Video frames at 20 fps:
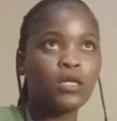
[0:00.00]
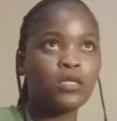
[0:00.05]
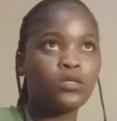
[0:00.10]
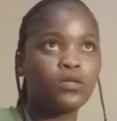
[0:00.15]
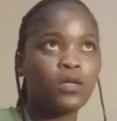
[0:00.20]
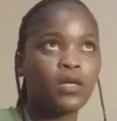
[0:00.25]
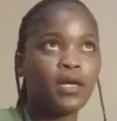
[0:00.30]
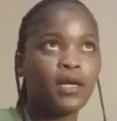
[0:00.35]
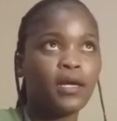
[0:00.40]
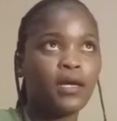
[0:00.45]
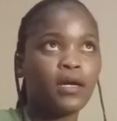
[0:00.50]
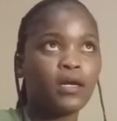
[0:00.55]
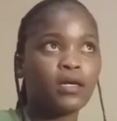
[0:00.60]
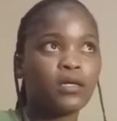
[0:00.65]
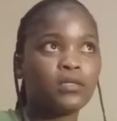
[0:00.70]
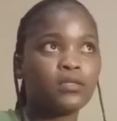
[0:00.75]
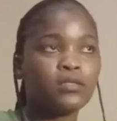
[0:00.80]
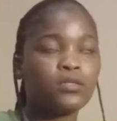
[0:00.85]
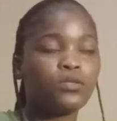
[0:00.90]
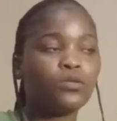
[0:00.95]
July,
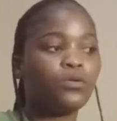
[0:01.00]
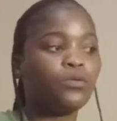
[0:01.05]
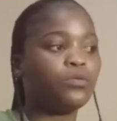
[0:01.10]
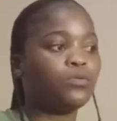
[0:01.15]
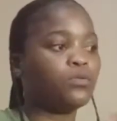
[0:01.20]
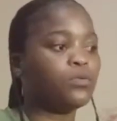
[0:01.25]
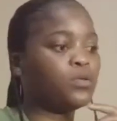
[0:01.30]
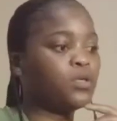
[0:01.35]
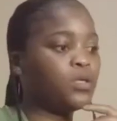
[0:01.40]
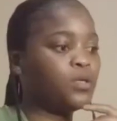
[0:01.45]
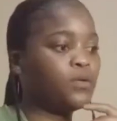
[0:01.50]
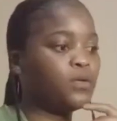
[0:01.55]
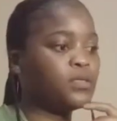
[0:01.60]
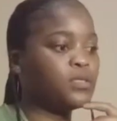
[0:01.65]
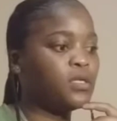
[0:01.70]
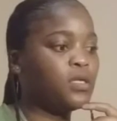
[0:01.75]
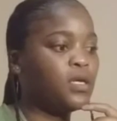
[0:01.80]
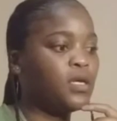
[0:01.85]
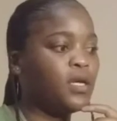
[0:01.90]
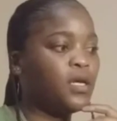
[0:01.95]
August, no,
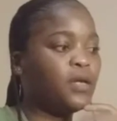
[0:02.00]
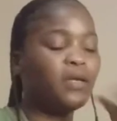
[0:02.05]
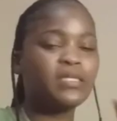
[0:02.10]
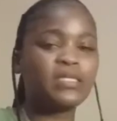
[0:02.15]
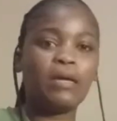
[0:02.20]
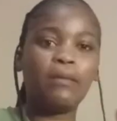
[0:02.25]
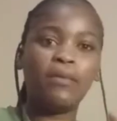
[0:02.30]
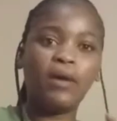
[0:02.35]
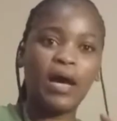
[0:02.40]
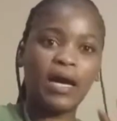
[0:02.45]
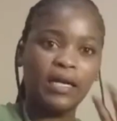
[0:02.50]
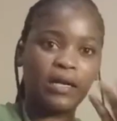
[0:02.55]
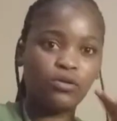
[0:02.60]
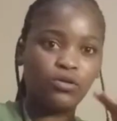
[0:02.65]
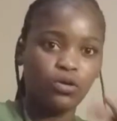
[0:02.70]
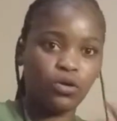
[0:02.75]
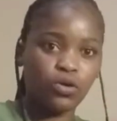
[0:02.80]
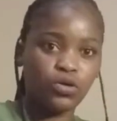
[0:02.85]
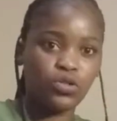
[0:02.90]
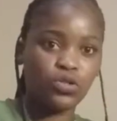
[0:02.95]
it was somewhere around
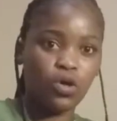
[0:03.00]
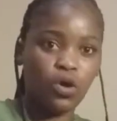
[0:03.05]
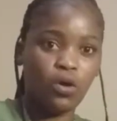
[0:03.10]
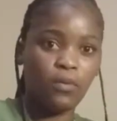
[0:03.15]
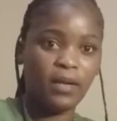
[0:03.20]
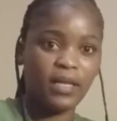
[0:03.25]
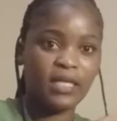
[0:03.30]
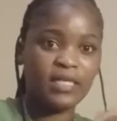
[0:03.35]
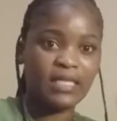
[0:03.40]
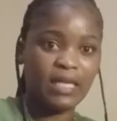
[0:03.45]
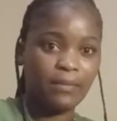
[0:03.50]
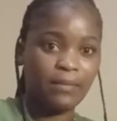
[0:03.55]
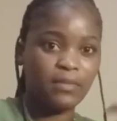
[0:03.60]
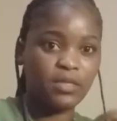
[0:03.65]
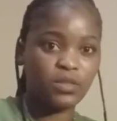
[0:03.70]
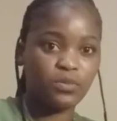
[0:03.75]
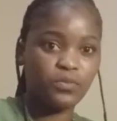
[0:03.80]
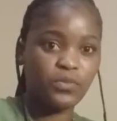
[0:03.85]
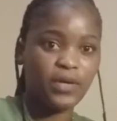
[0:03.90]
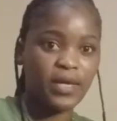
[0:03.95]
October, the time
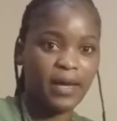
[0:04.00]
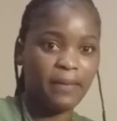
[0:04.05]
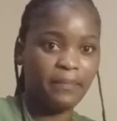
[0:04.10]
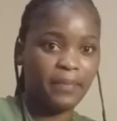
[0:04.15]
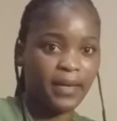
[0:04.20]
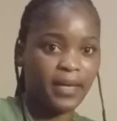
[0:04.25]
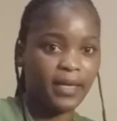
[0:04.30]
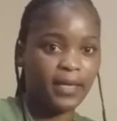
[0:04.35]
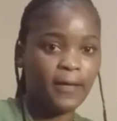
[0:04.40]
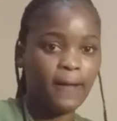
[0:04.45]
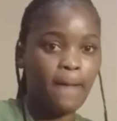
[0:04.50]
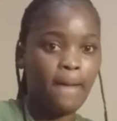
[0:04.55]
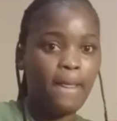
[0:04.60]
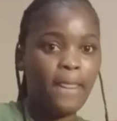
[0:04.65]
is beer big.